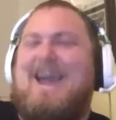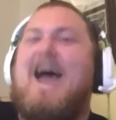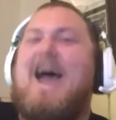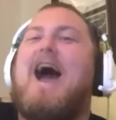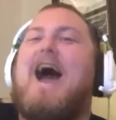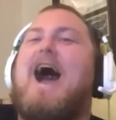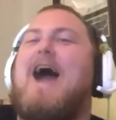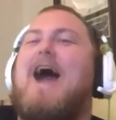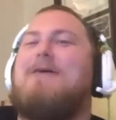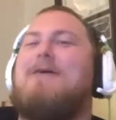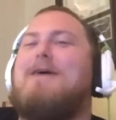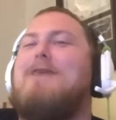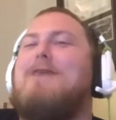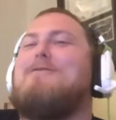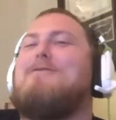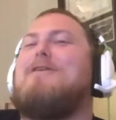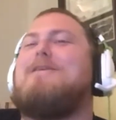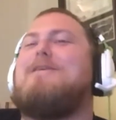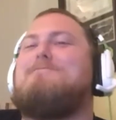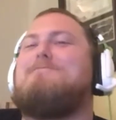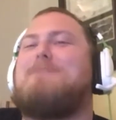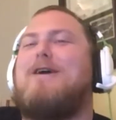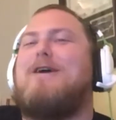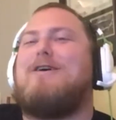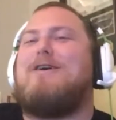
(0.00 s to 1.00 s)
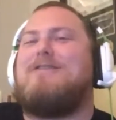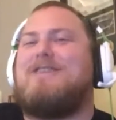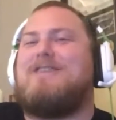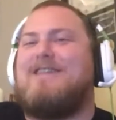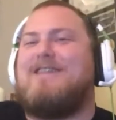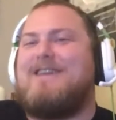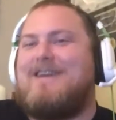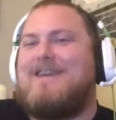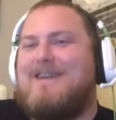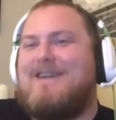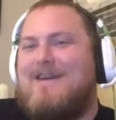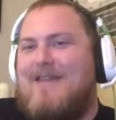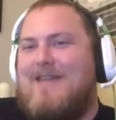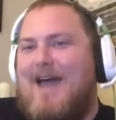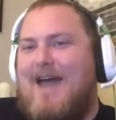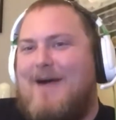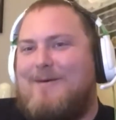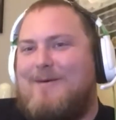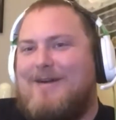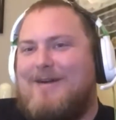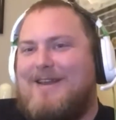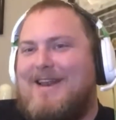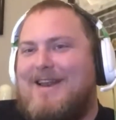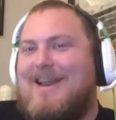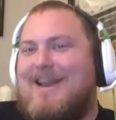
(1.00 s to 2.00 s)
I, I really buried the lead on
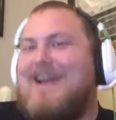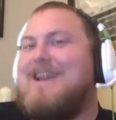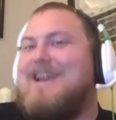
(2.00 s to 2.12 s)
that one.